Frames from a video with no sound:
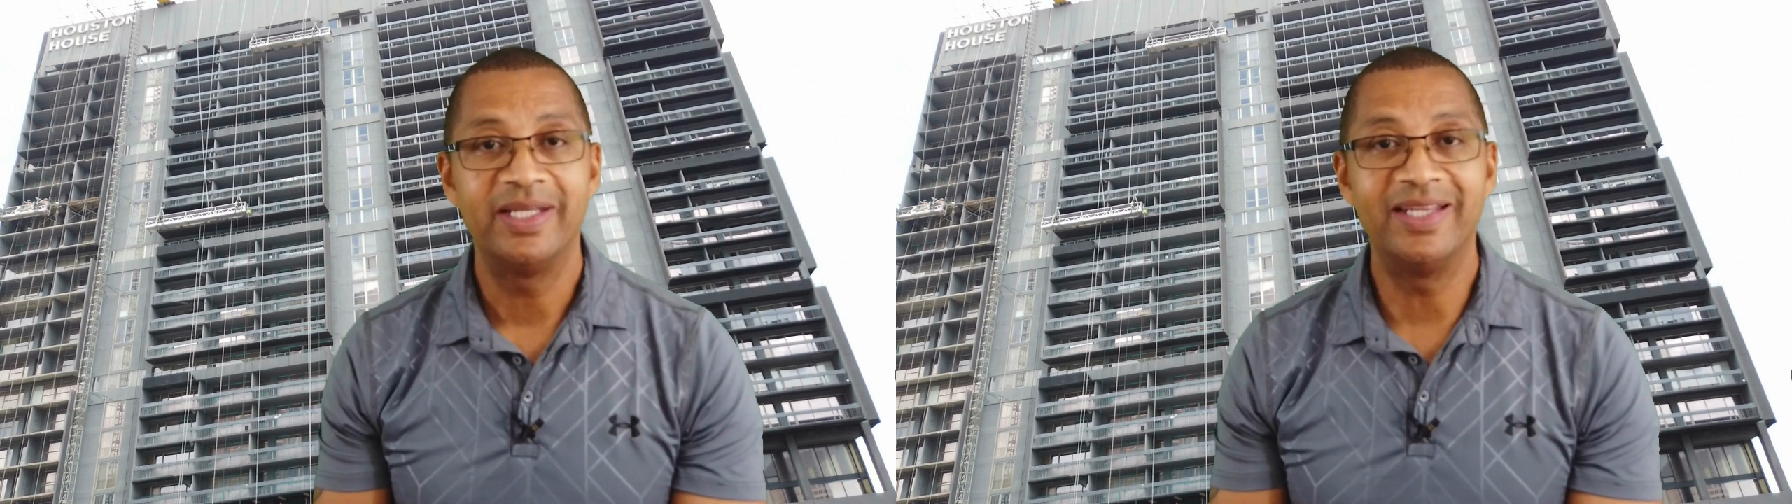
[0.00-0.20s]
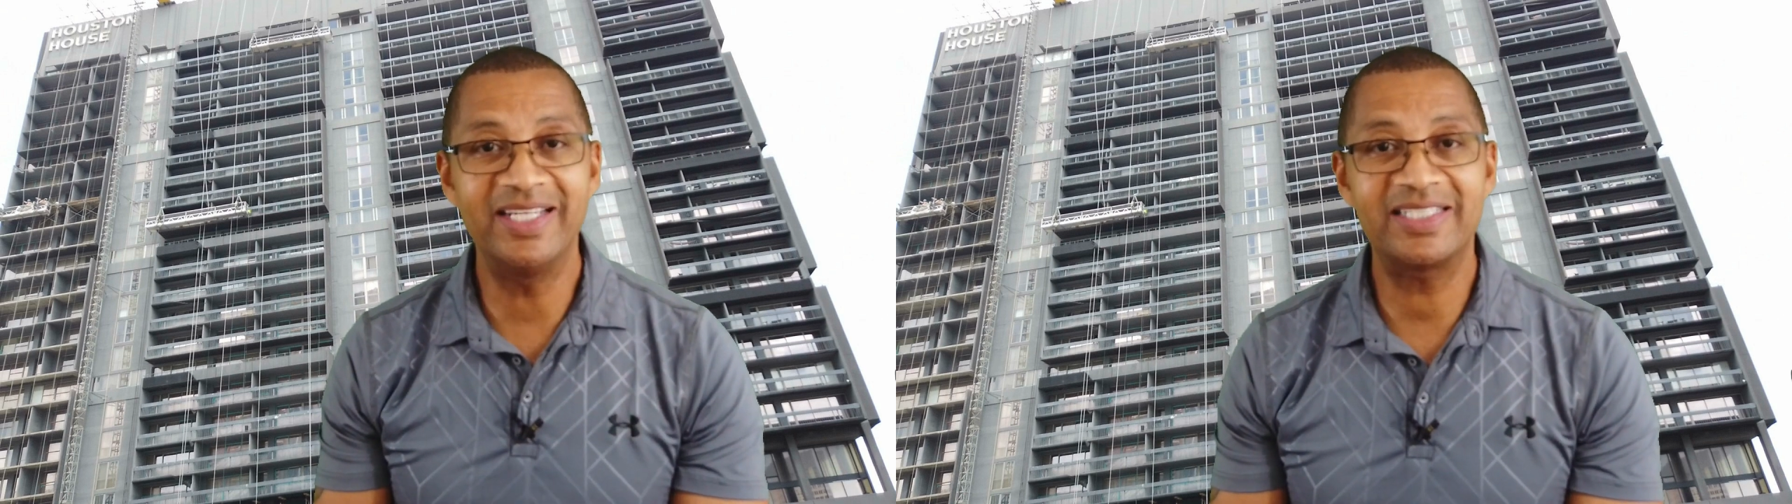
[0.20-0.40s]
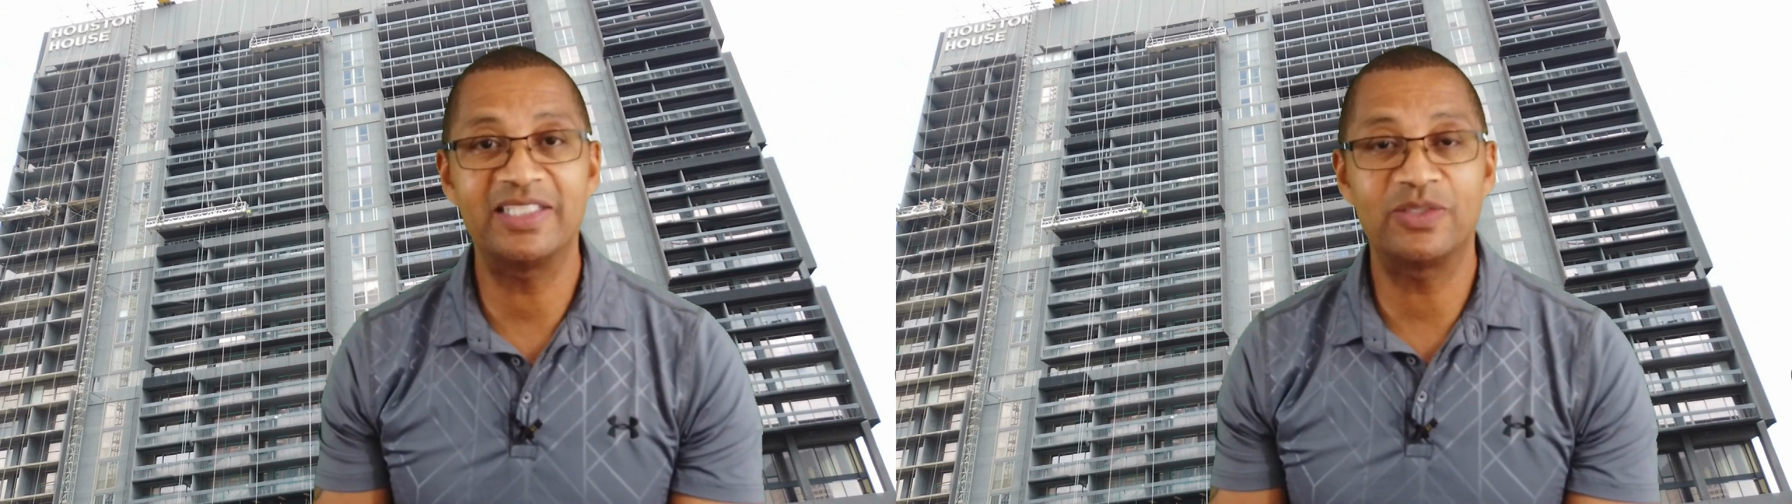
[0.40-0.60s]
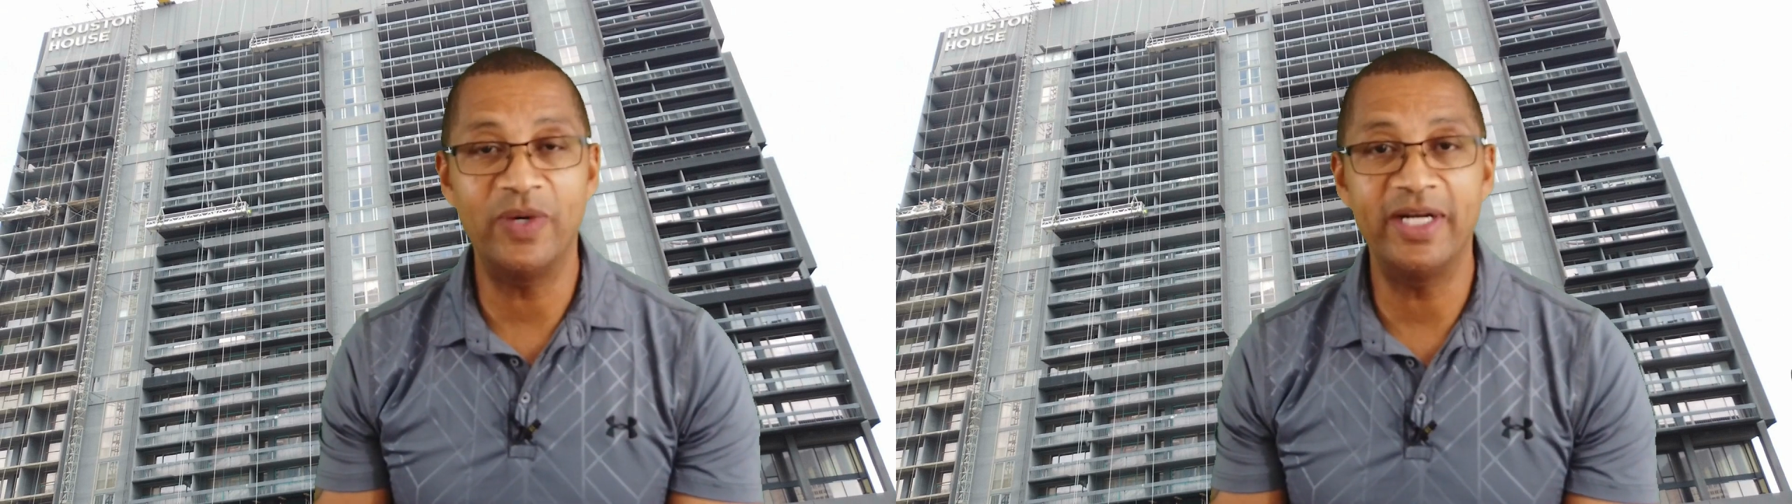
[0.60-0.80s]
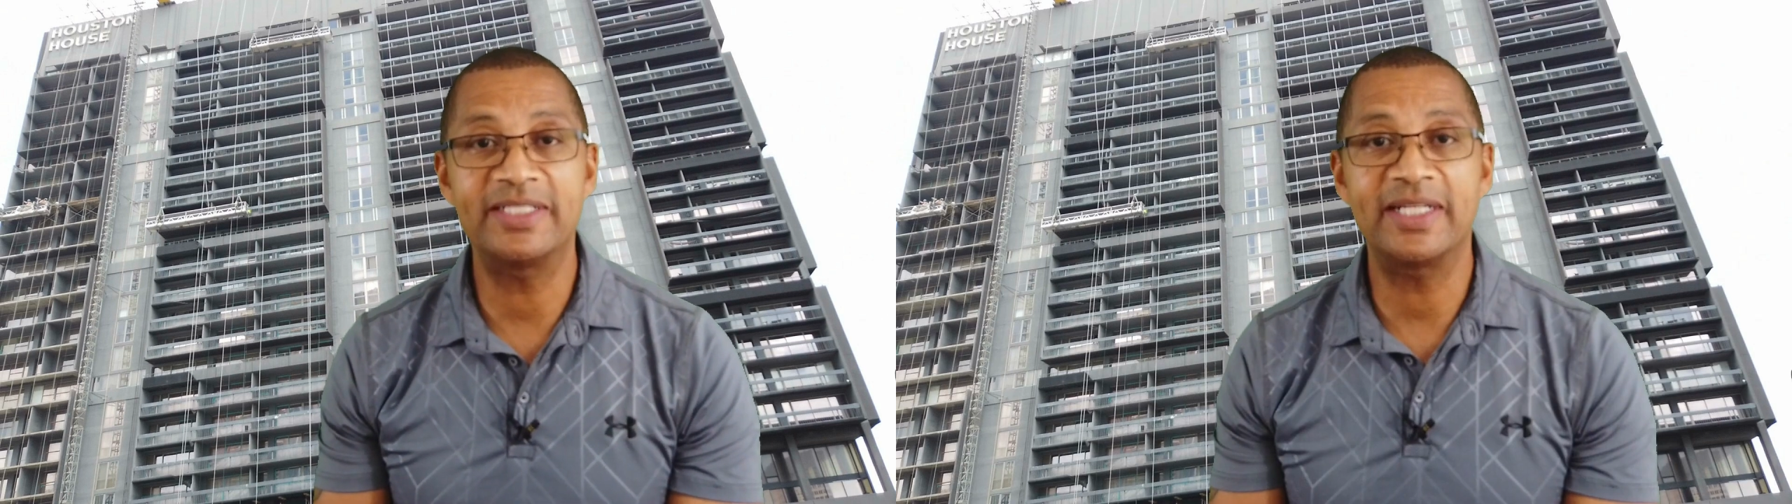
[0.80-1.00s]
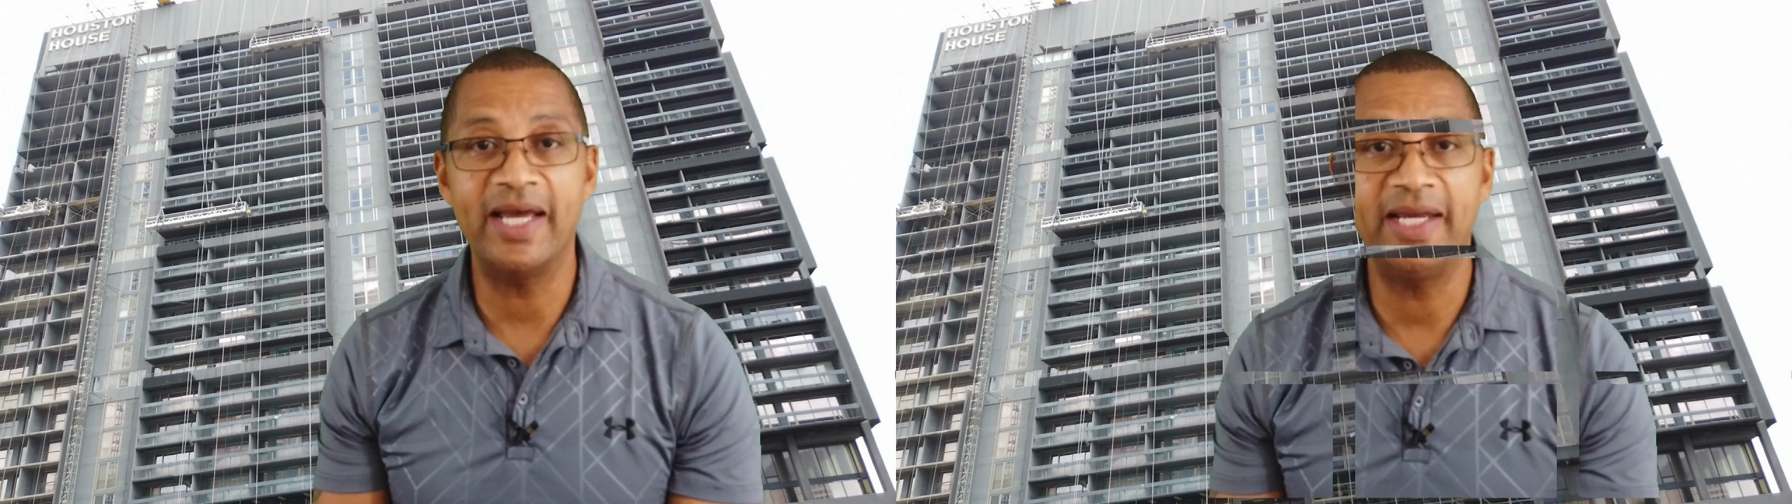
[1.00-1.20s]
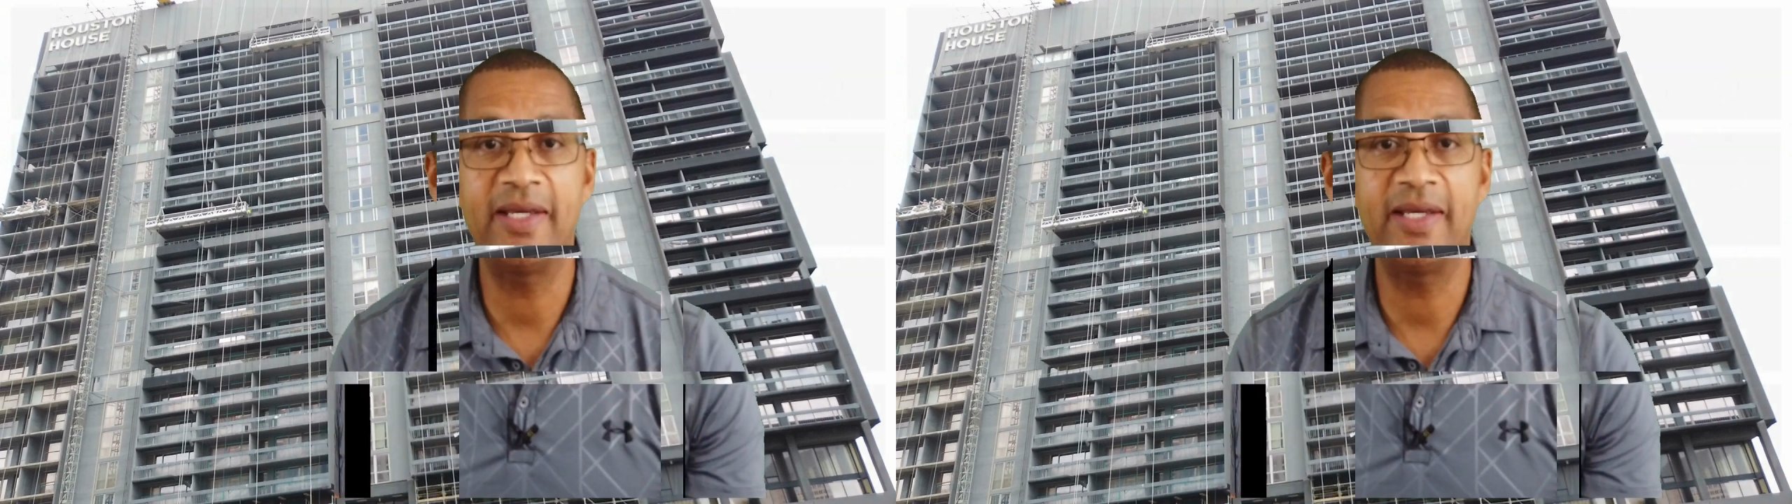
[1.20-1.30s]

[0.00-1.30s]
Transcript: This is what it's like.